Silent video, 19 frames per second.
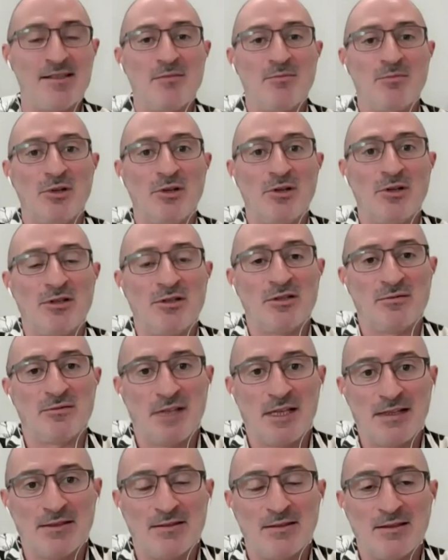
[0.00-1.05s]
the importance
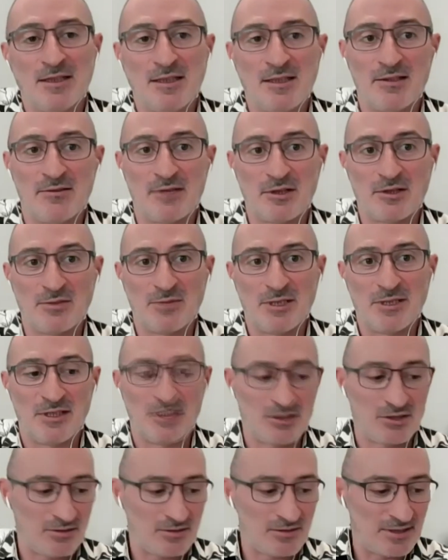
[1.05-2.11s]
of that
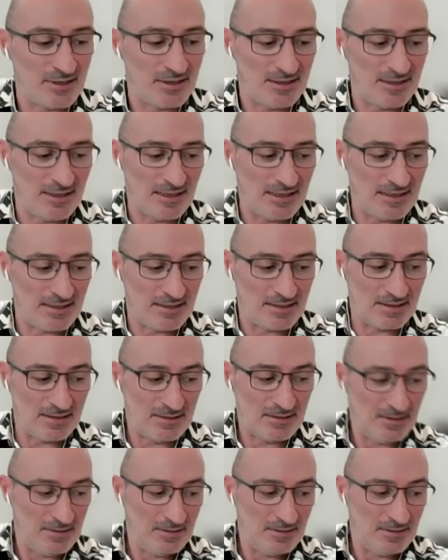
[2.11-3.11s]
recommendation on CDS.